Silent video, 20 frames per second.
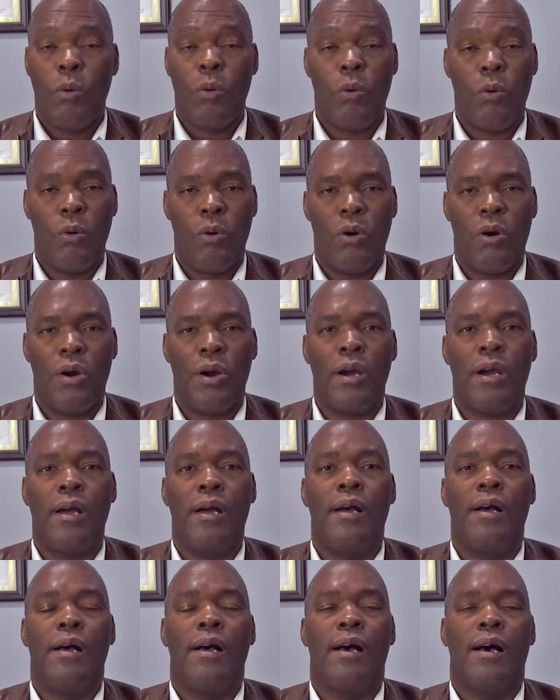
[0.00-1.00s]
or
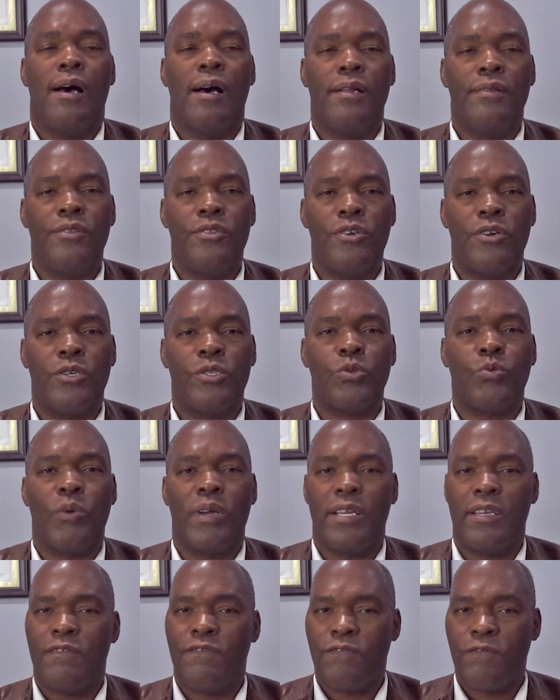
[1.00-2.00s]
under
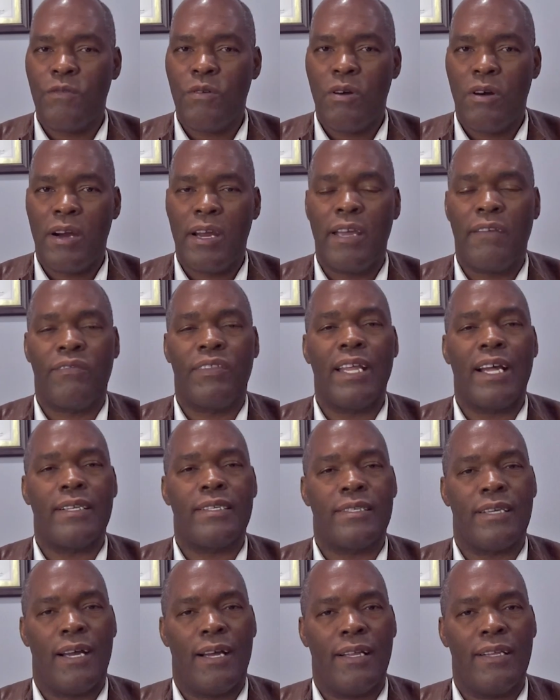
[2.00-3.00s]
24 if that
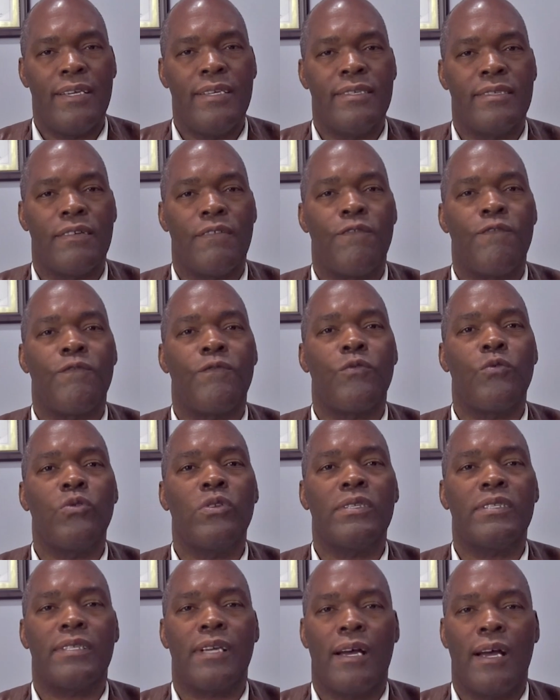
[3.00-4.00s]
child is a
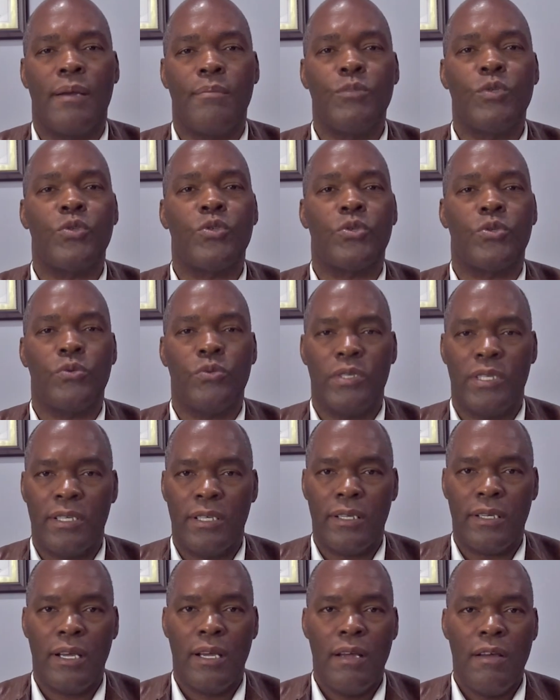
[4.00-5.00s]
full-time
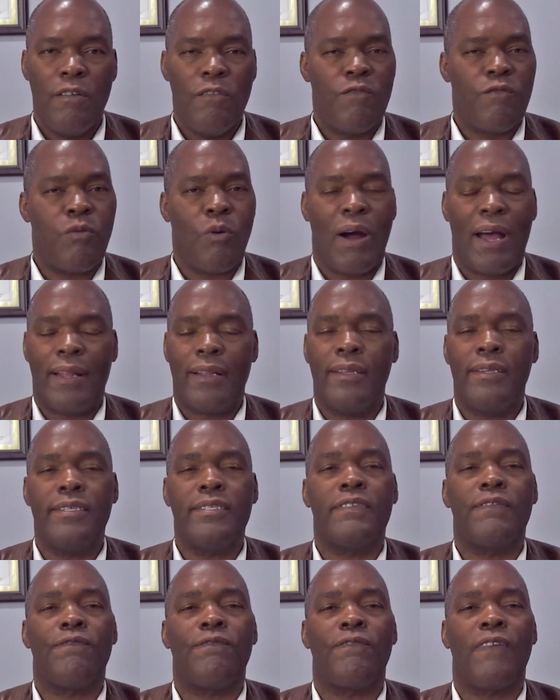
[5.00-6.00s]
student for at
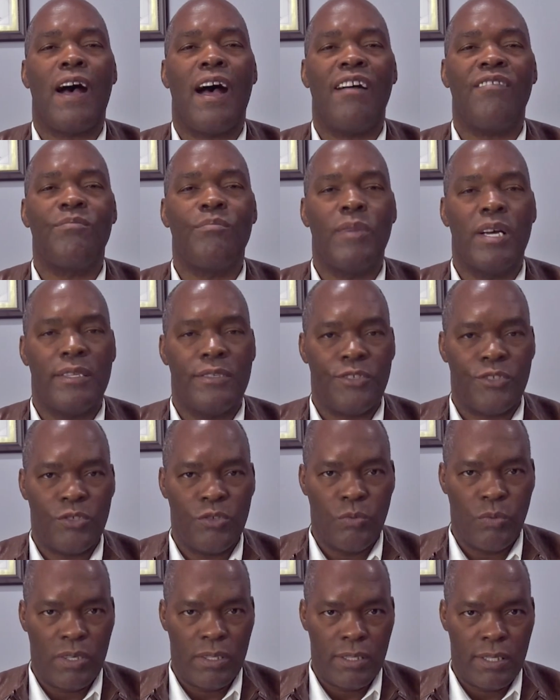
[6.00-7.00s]
least 5 months
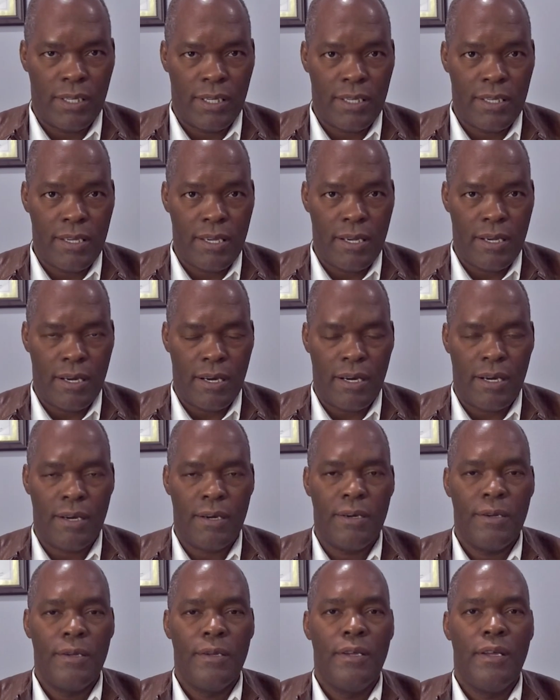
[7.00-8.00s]
during the year.
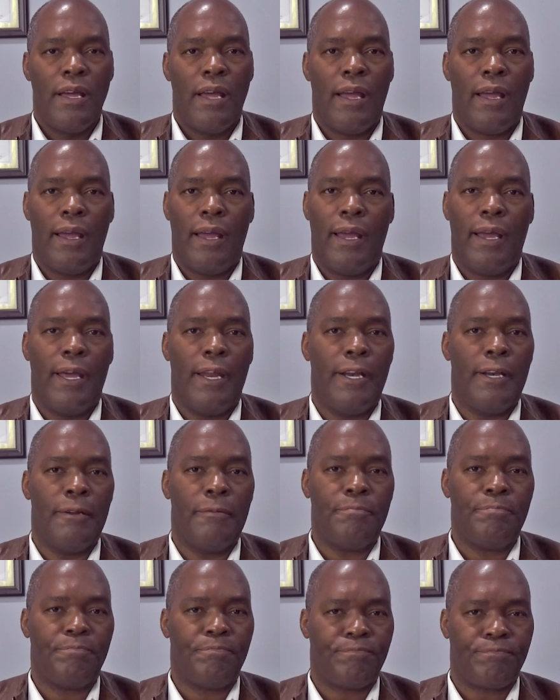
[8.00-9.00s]

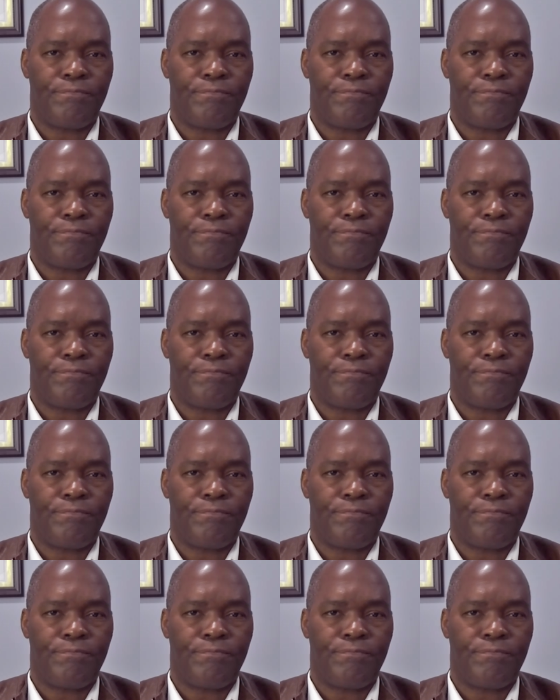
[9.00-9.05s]
And